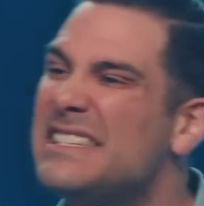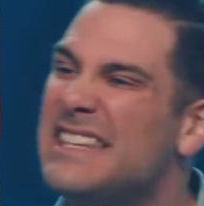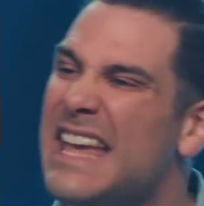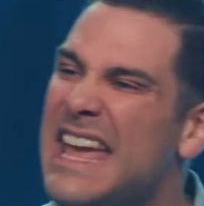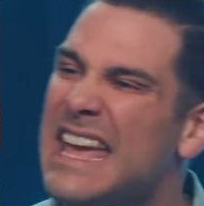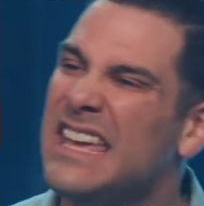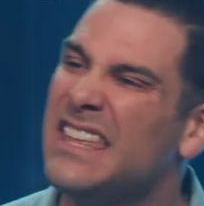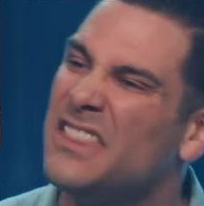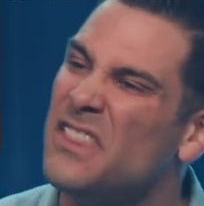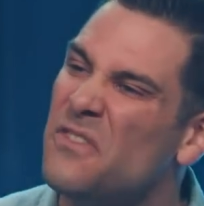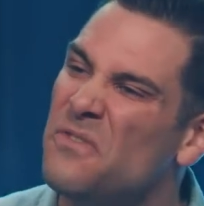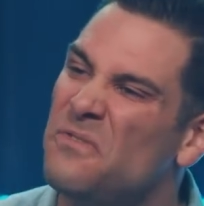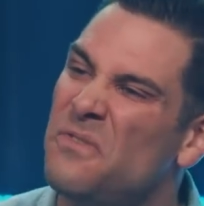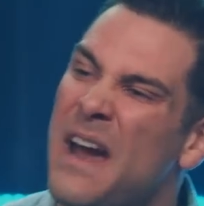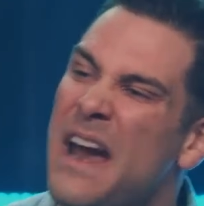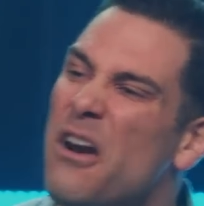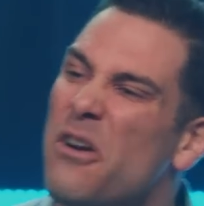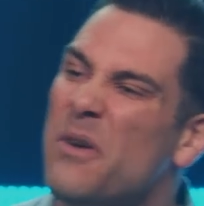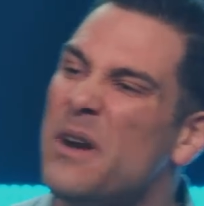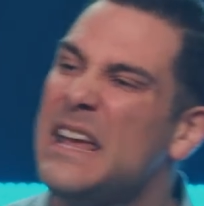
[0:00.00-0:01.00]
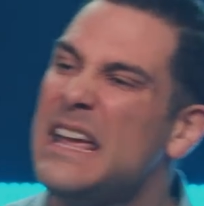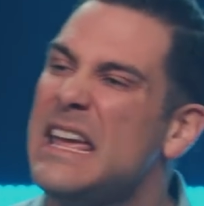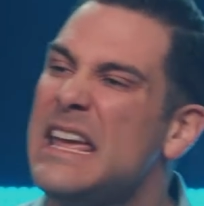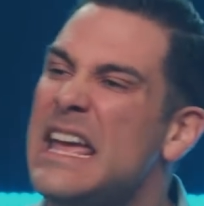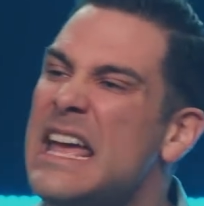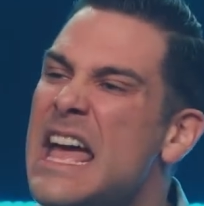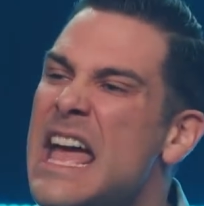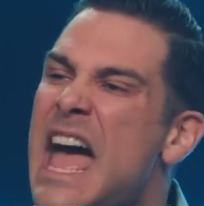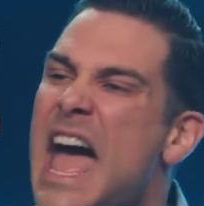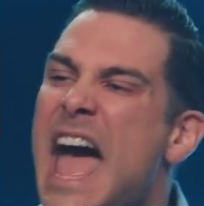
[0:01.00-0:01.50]
saying the
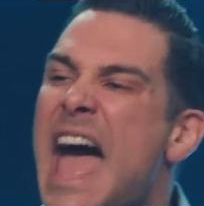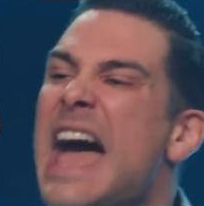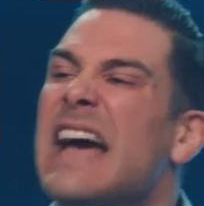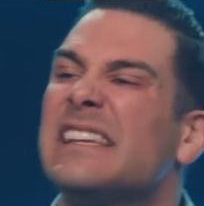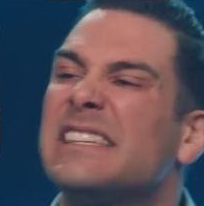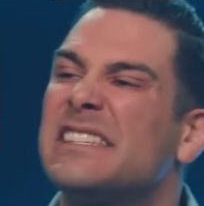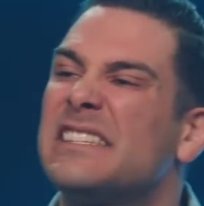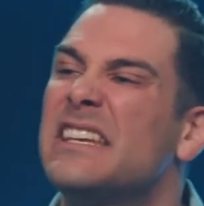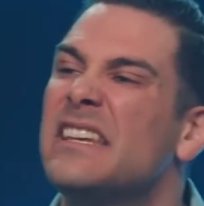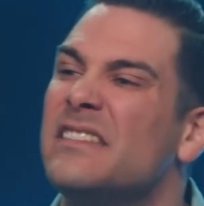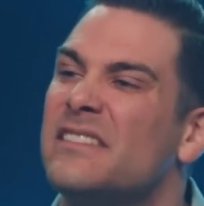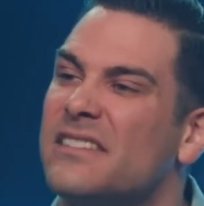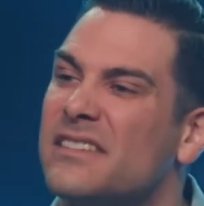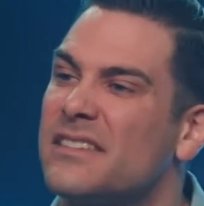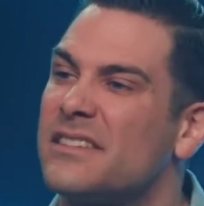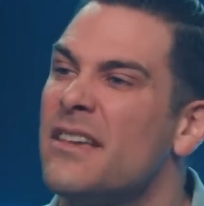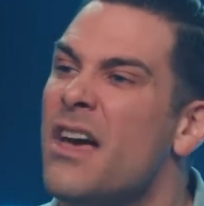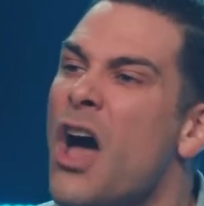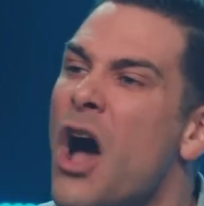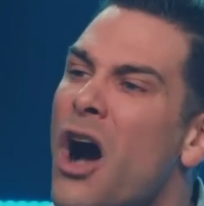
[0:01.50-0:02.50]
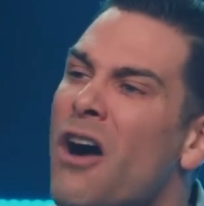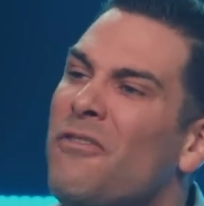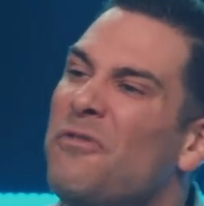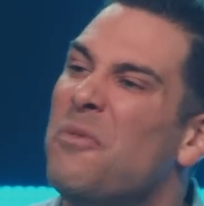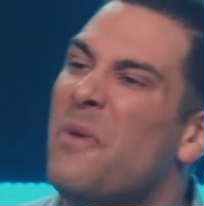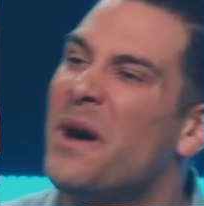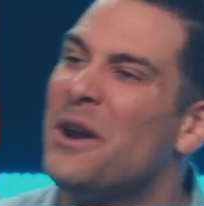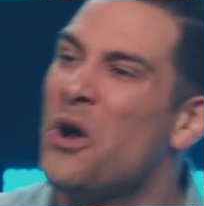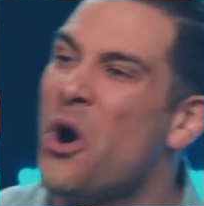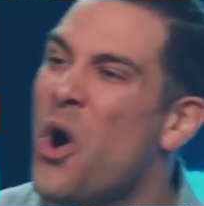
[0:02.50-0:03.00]
very essence
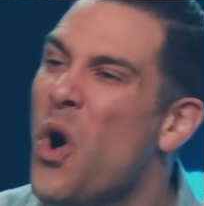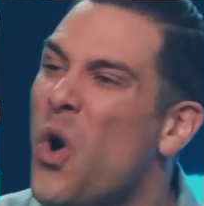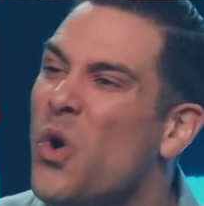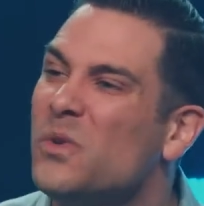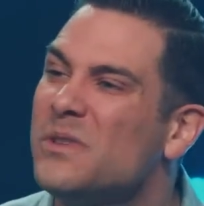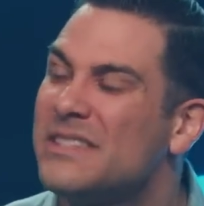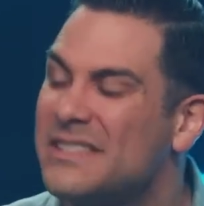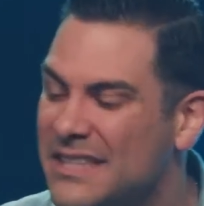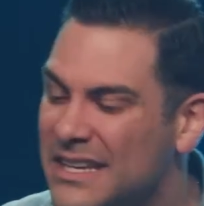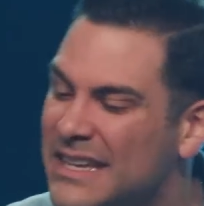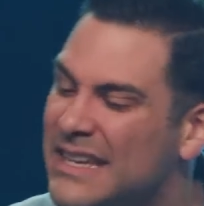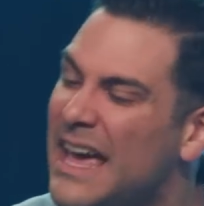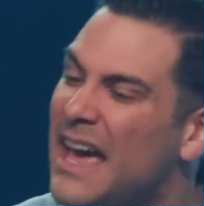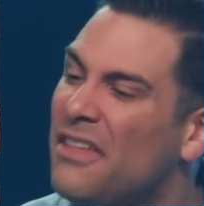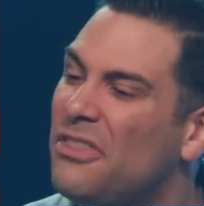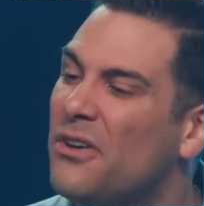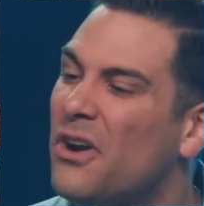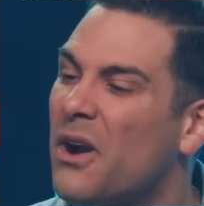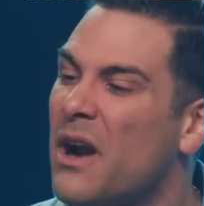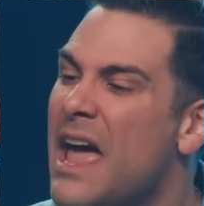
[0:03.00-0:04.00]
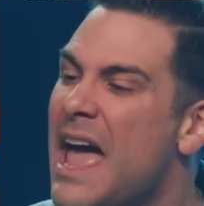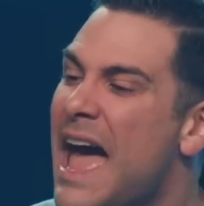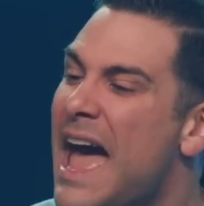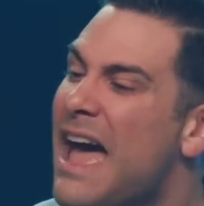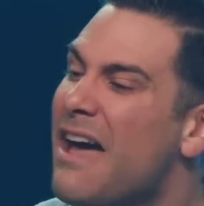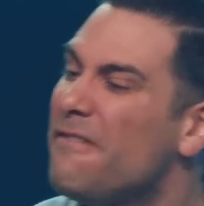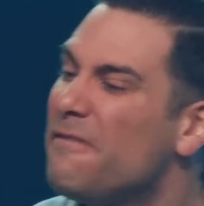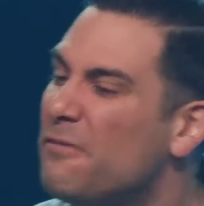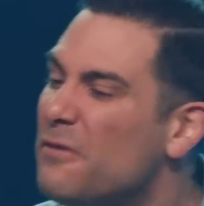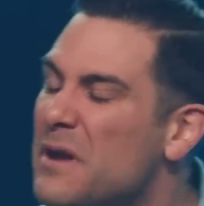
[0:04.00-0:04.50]
of what holds together
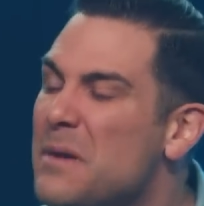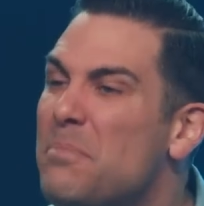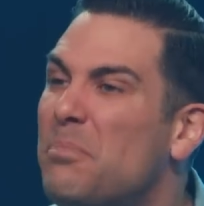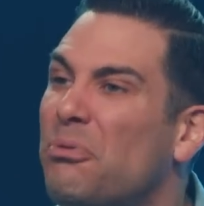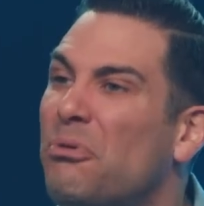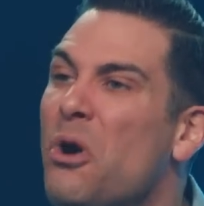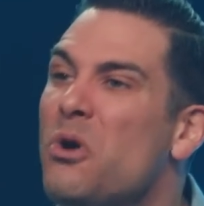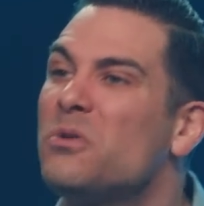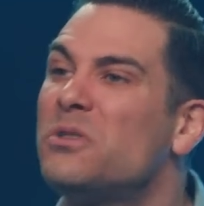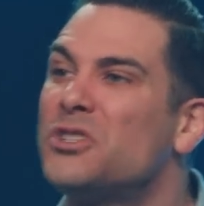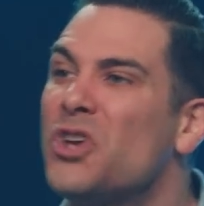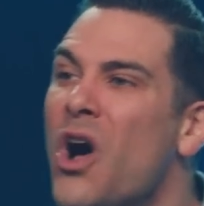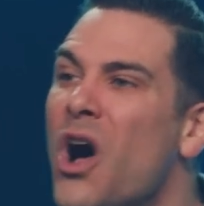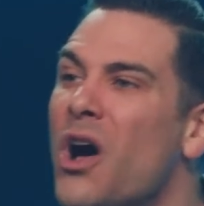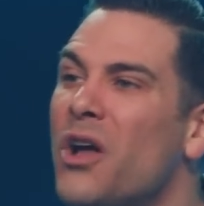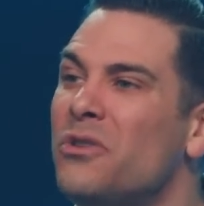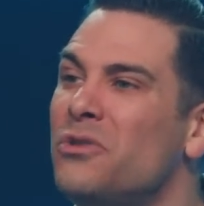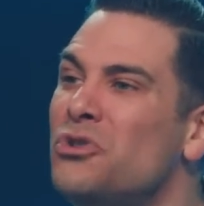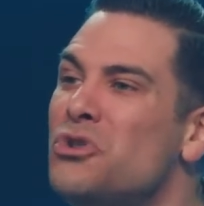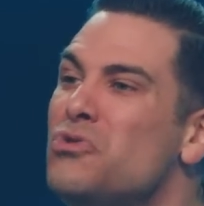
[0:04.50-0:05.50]
every proton,